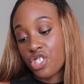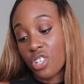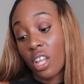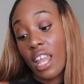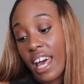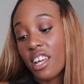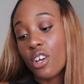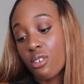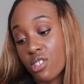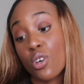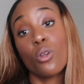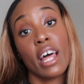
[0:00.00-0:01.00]

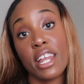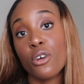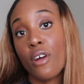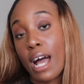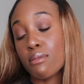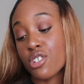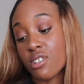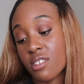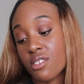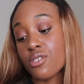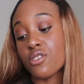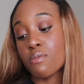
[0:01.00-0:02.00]
Letty grabs her
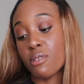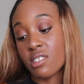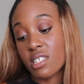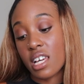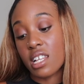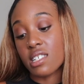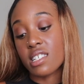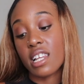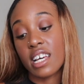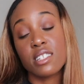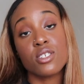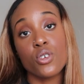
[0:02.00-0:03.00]
sister's Mercedes and
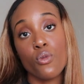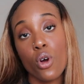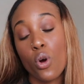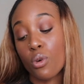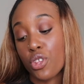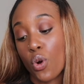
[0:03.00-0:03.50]
hits the road with